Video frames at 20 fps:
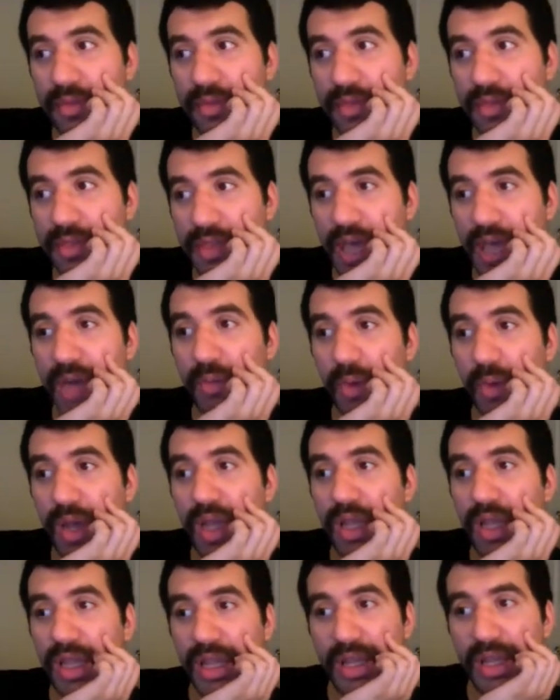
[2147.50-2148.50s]
that
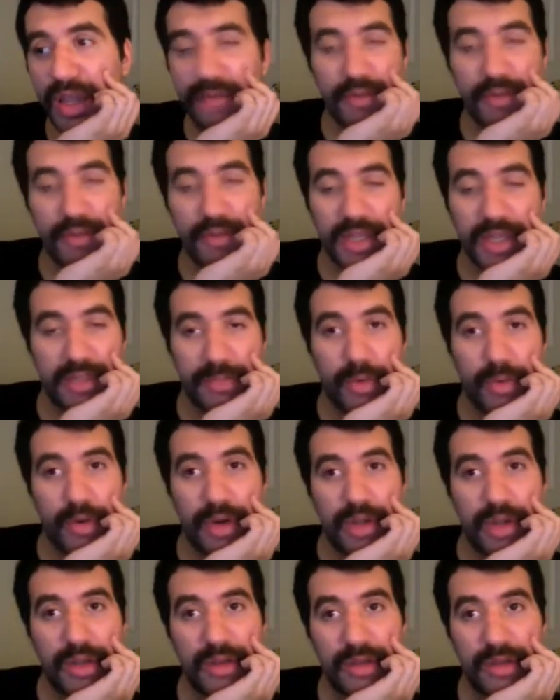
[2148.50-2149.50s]
way it never gets
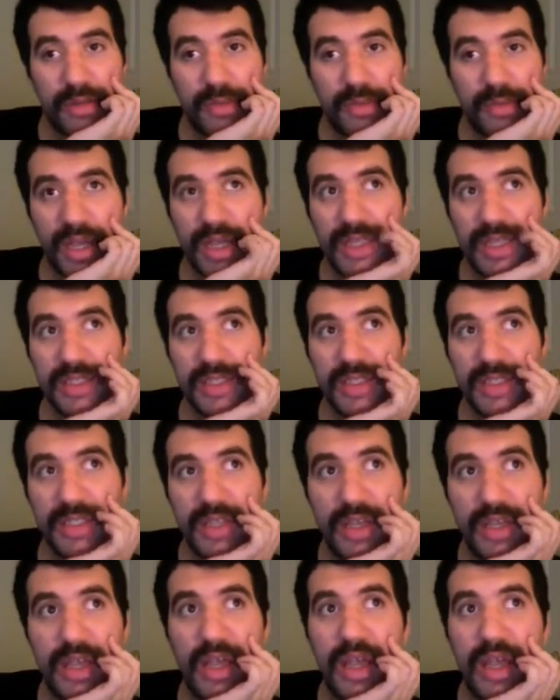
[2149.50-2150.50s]
boring
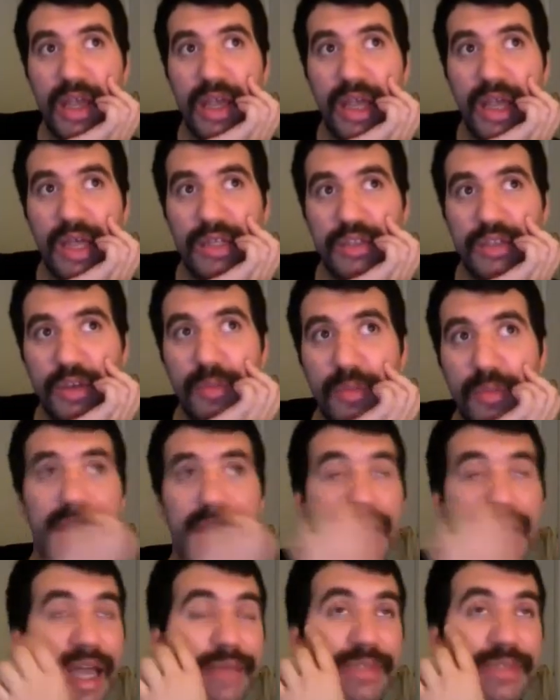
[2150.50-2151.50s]
because so
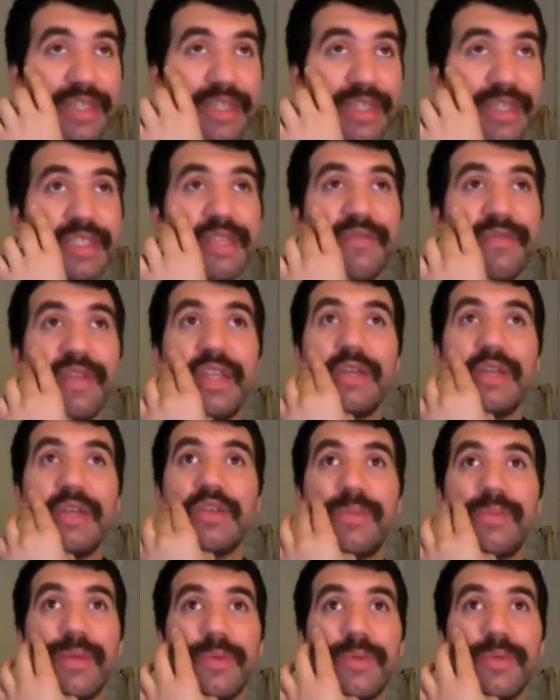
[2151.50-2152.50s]
many times I'll see videos
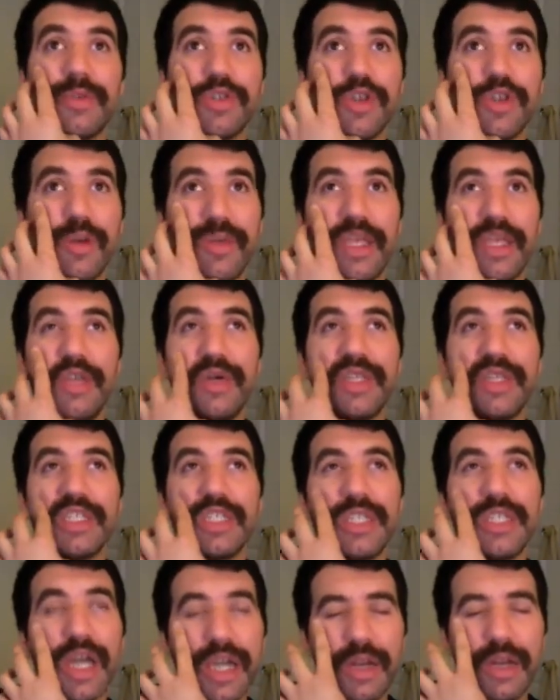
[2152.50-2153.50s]
that people show me and you get
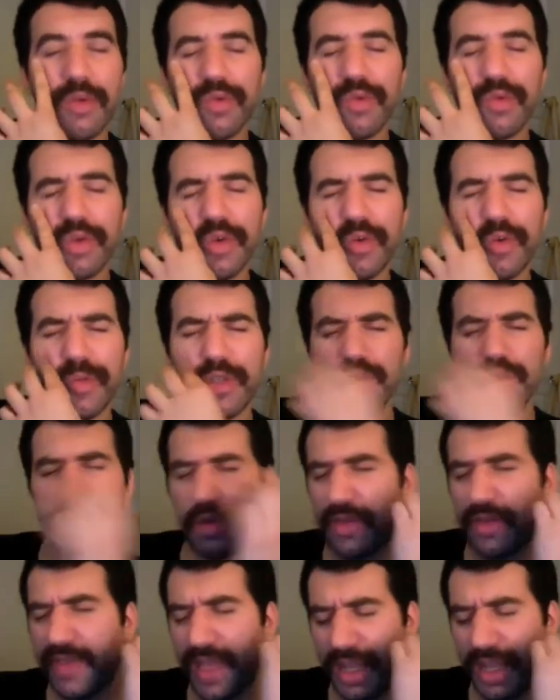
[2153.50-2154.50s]
stuck in a room and you
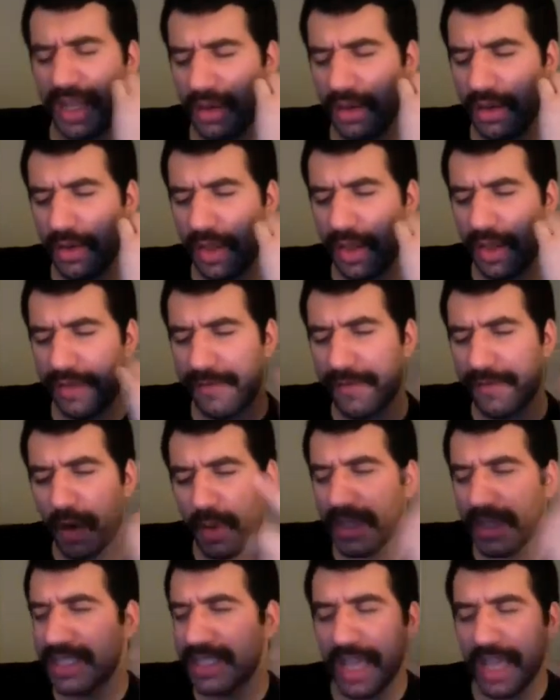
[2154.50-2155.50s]
sort of get you get
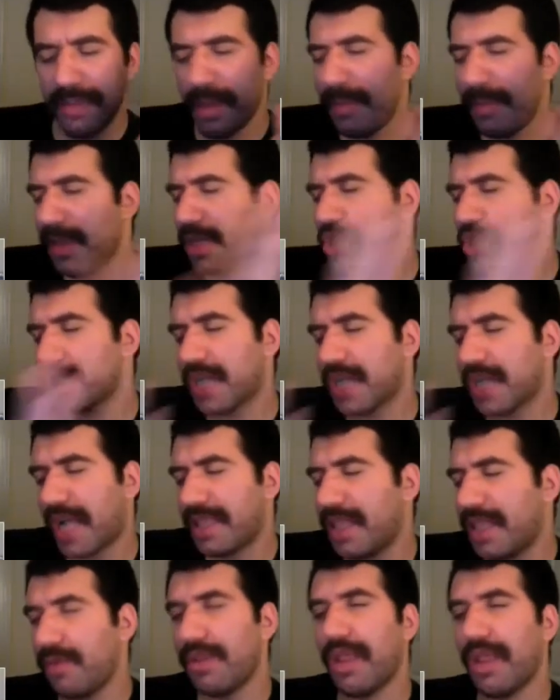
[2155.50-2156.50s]
focused on maybe a
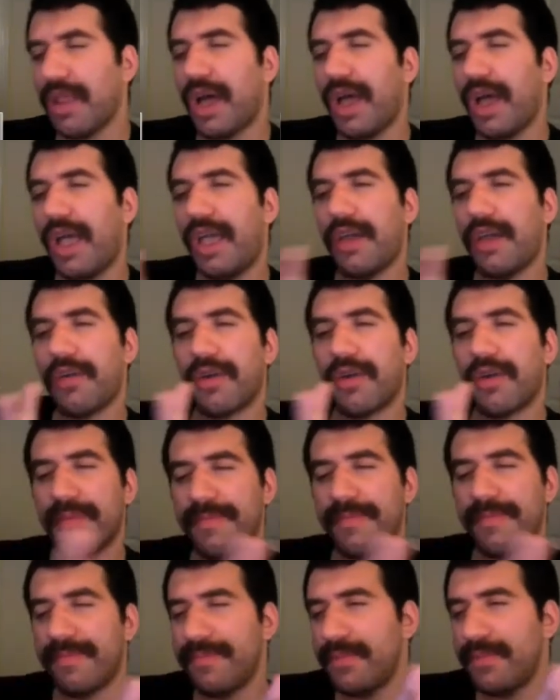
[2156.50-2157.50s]
shot that you like or
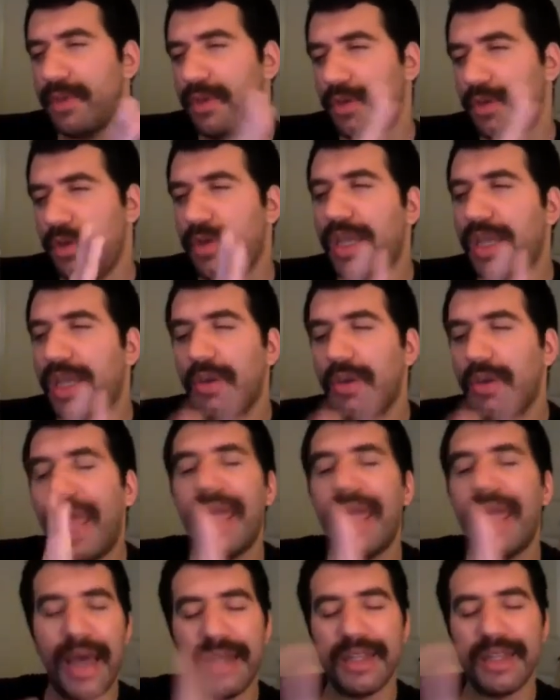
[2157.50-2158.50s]
a you, you get you
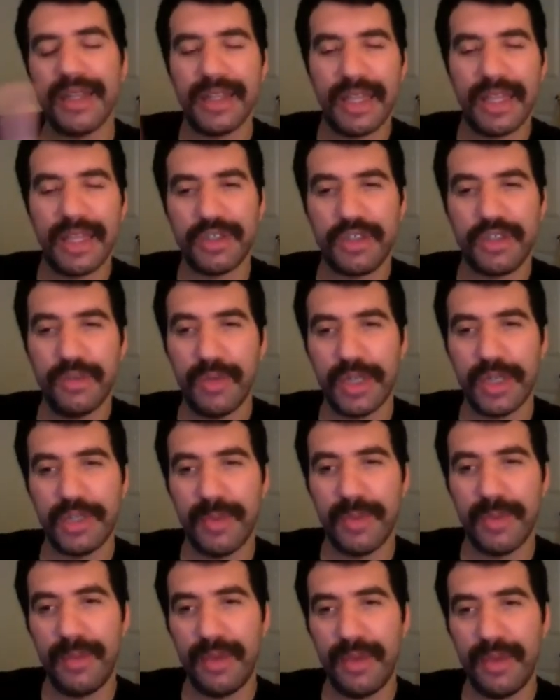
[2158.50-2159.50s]
hang on to things too
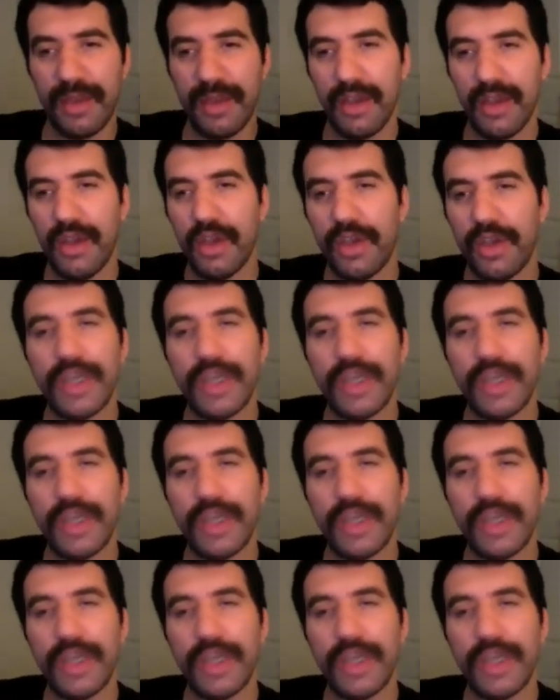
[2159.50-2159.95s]
much maybe you